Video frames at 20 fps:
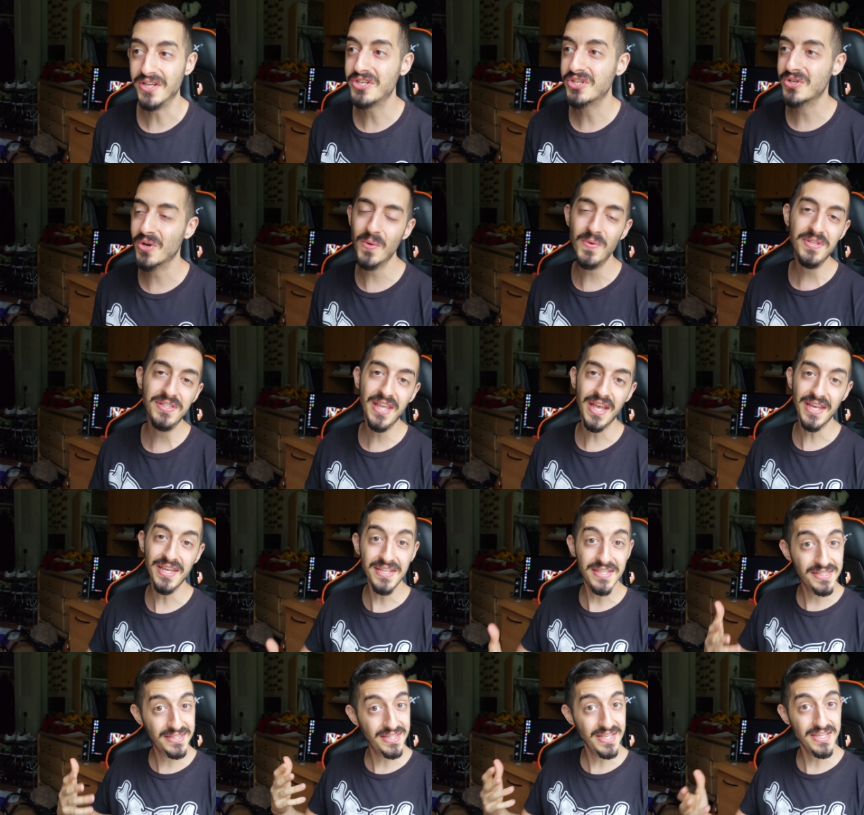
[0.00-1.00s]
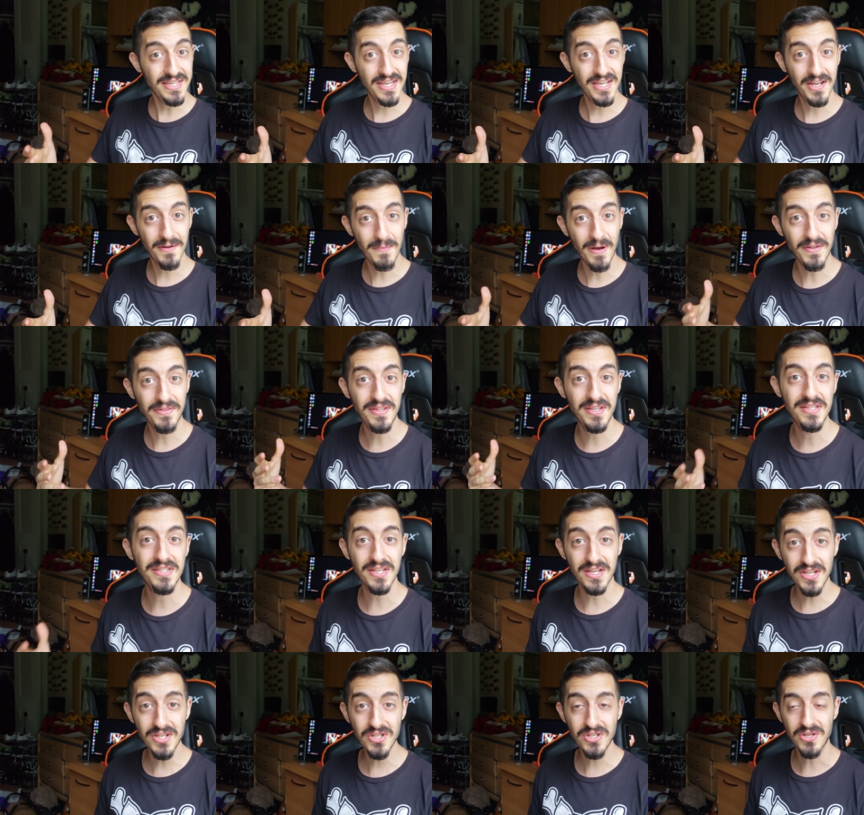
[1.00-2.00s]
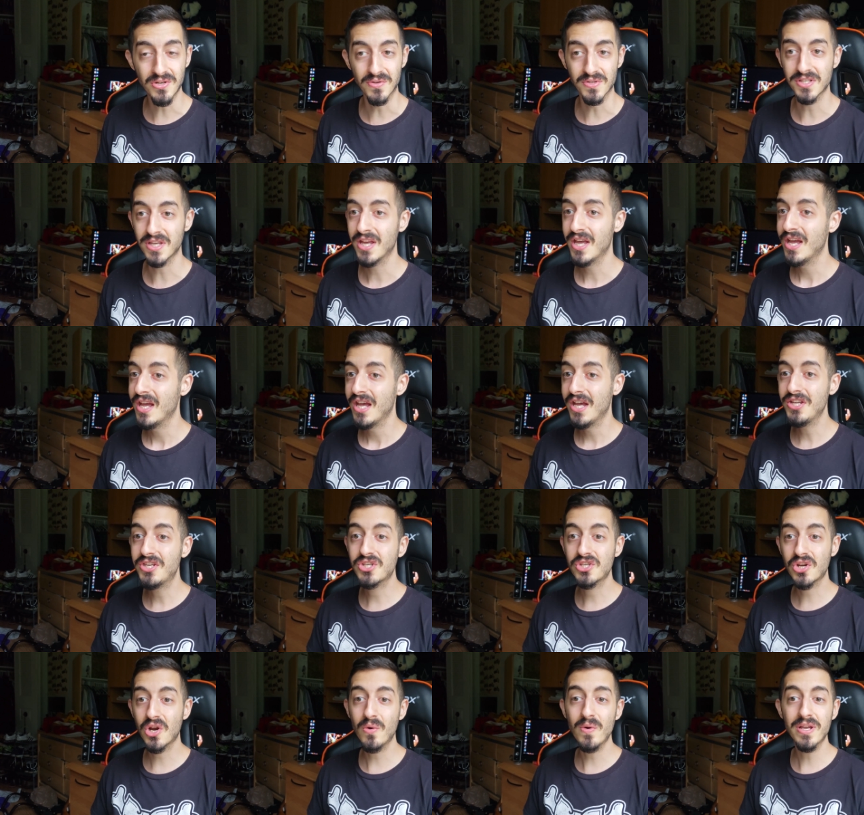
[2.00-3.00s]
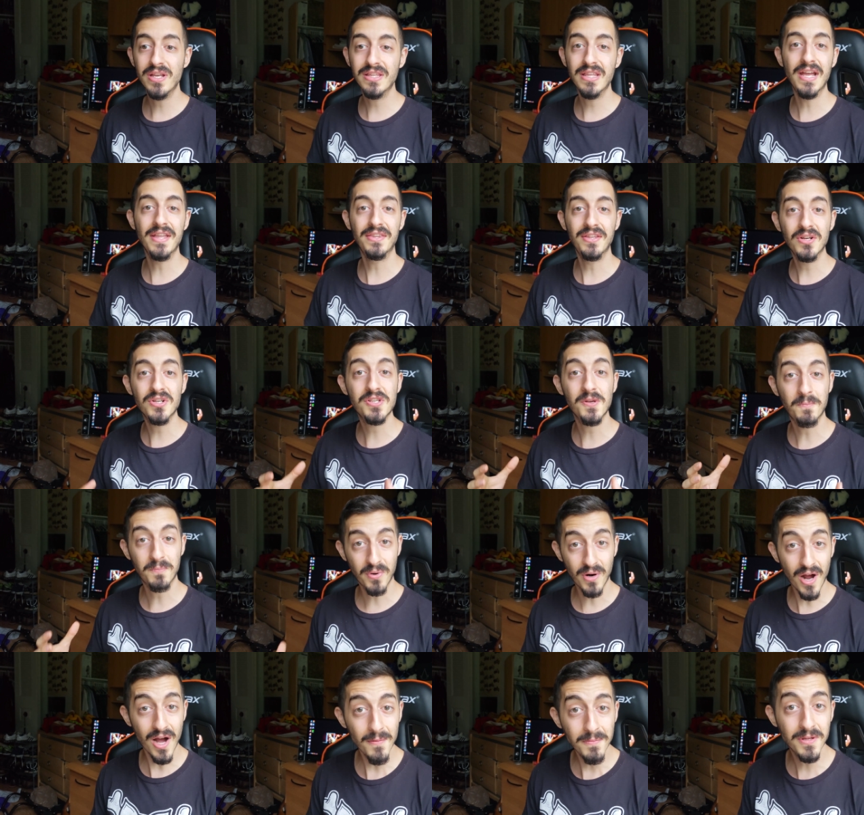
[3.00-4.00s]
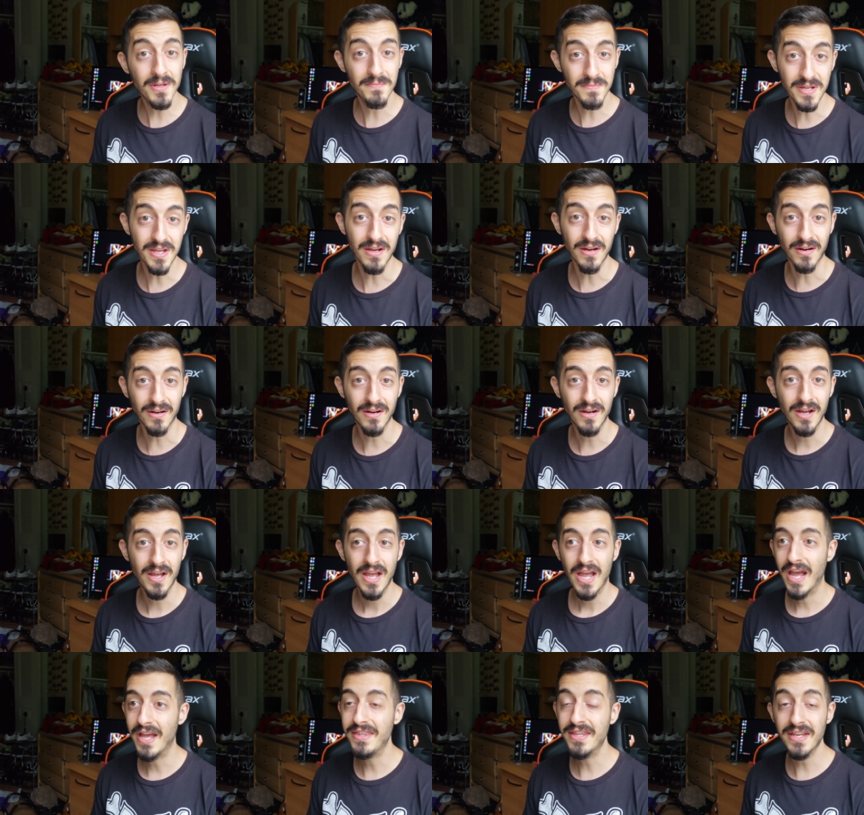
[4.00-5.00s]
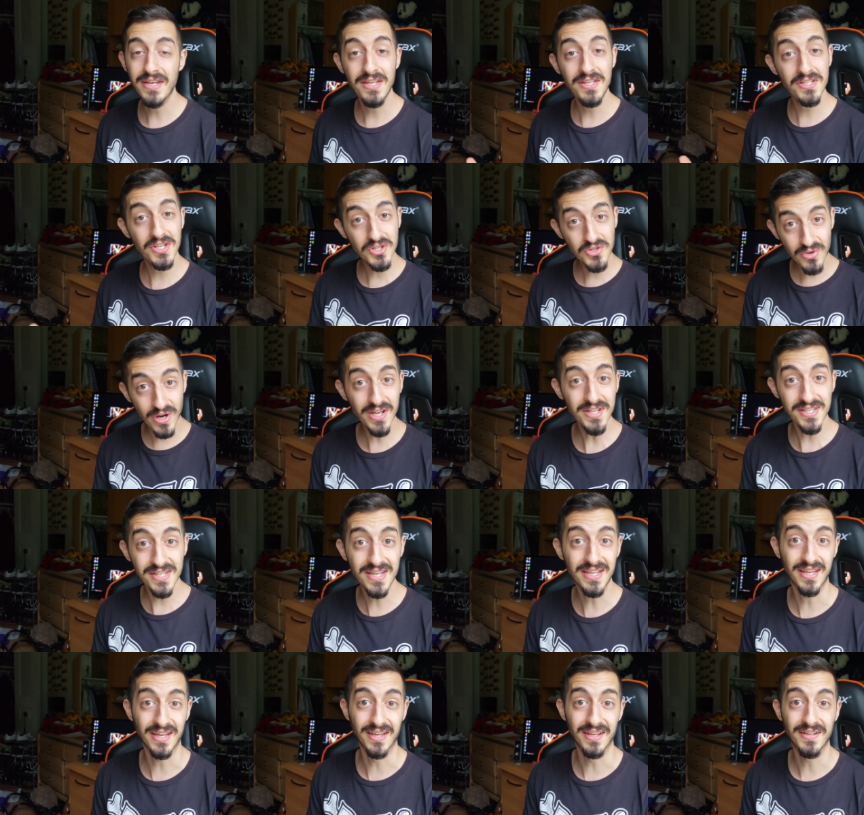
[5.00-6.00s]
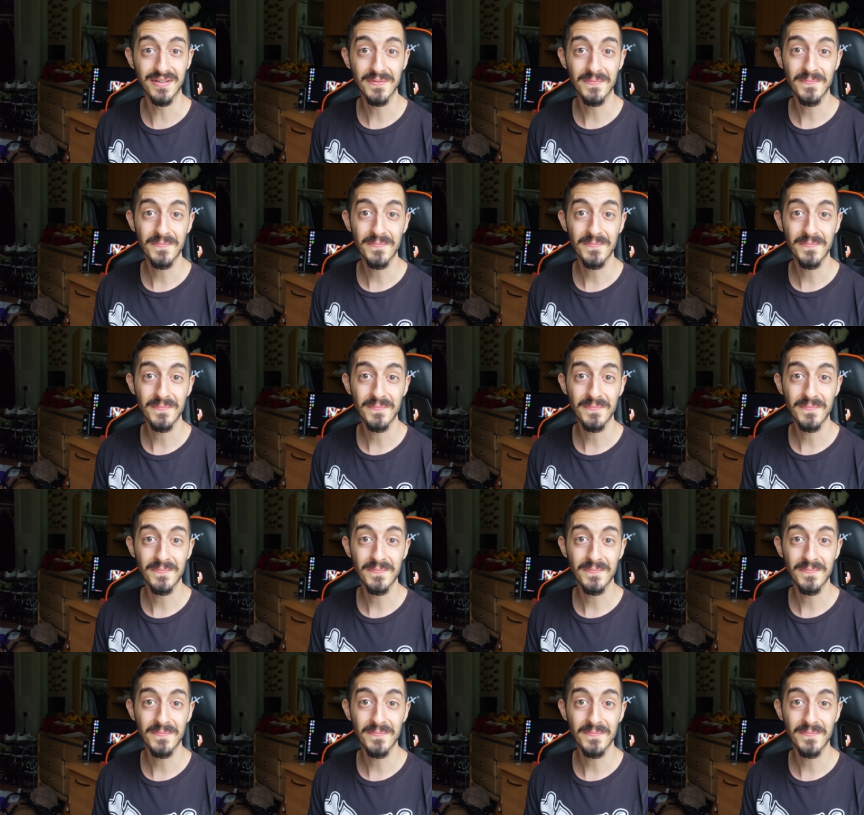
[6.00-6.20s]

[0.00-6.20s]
shows that he's thinking about these issues. It's showing that there's a problem here and that he's addressing it.